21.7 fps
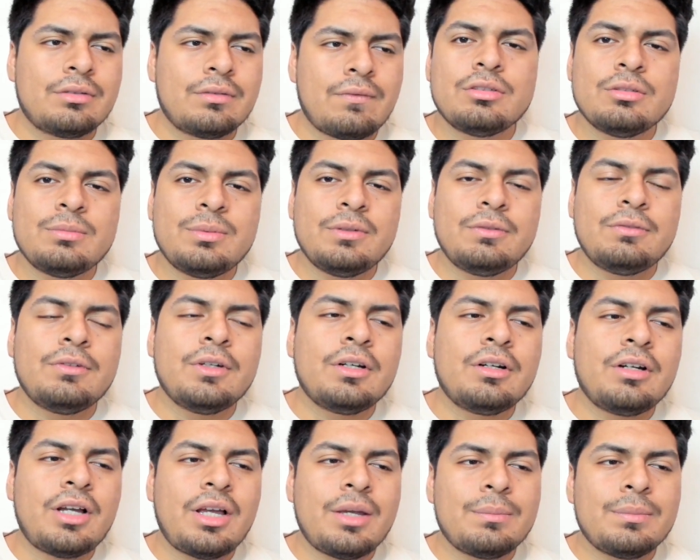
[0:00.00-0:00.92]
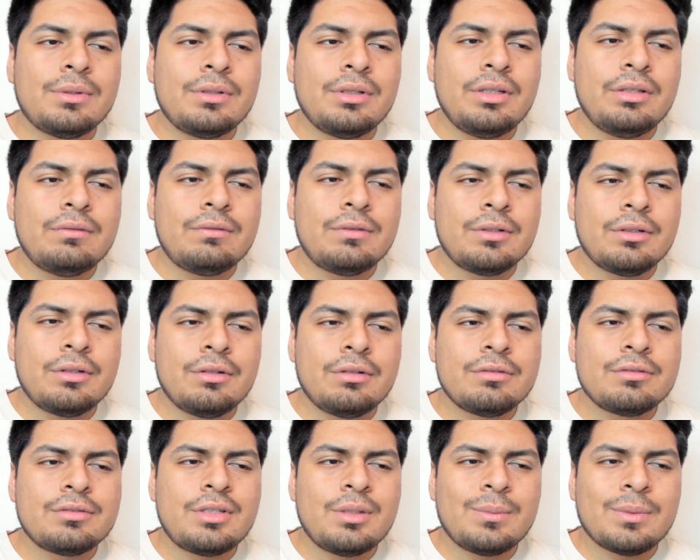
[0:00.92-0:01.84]
To be fair, I believe one of
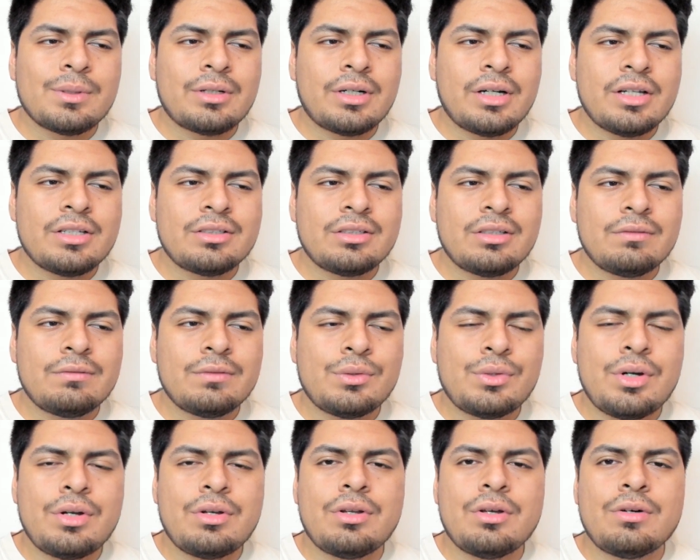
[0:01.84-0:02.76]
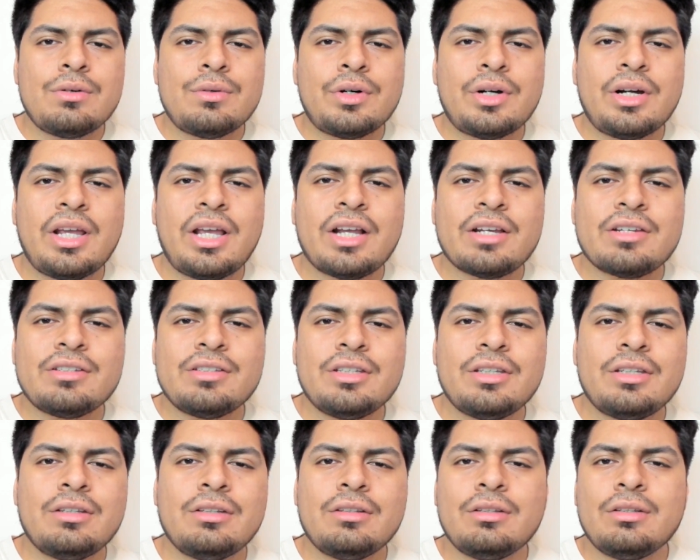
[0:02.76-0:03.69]
those Democrats that voted no are
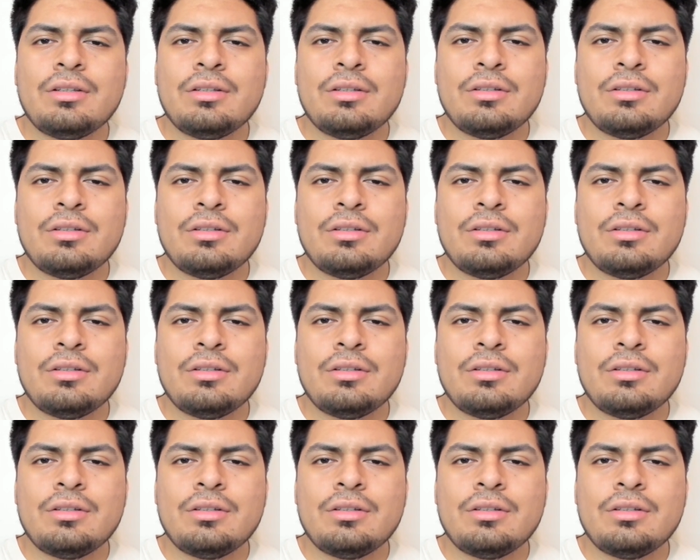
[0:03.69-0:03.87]
actually